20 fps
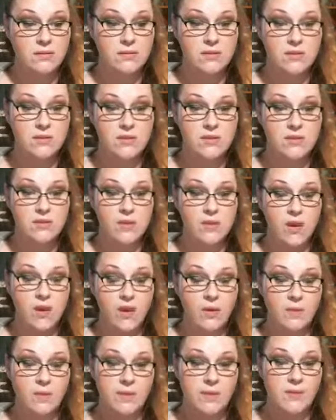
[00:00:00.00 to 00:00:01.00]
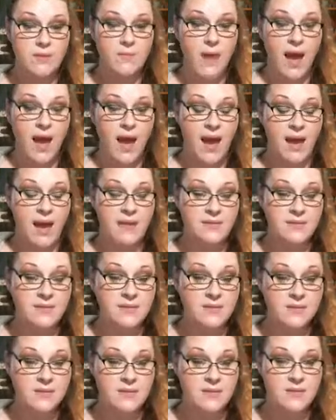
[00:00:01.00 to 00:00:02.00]
Just, you know, his past,
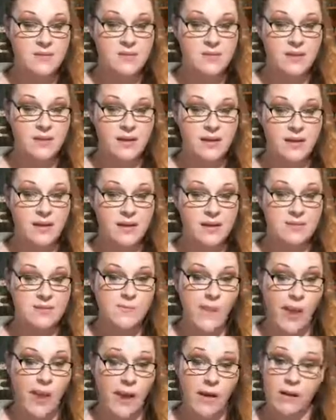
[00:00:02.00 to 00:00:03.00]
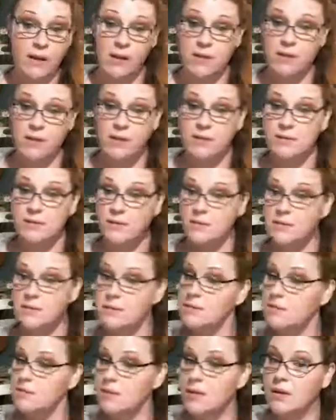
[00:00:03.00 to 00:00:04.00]
his history, his
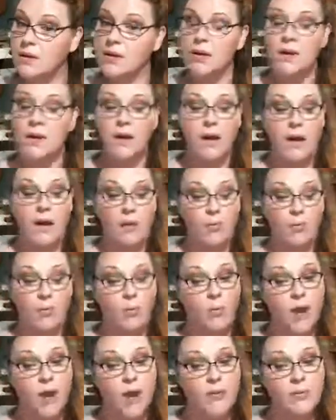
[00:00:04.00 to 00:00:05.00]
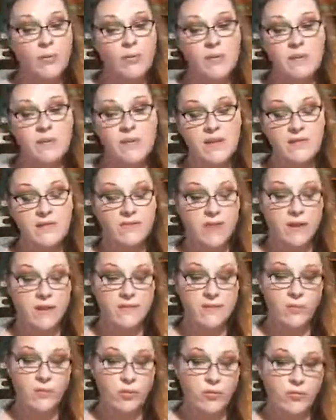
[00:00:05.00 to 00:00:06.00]
parents probably be
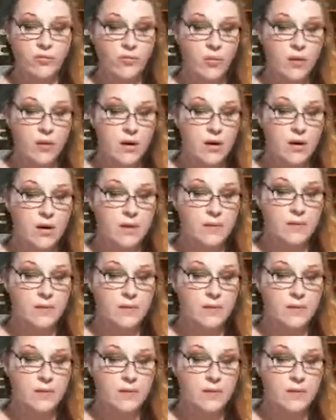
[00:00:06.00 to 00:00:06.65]
involved in book 4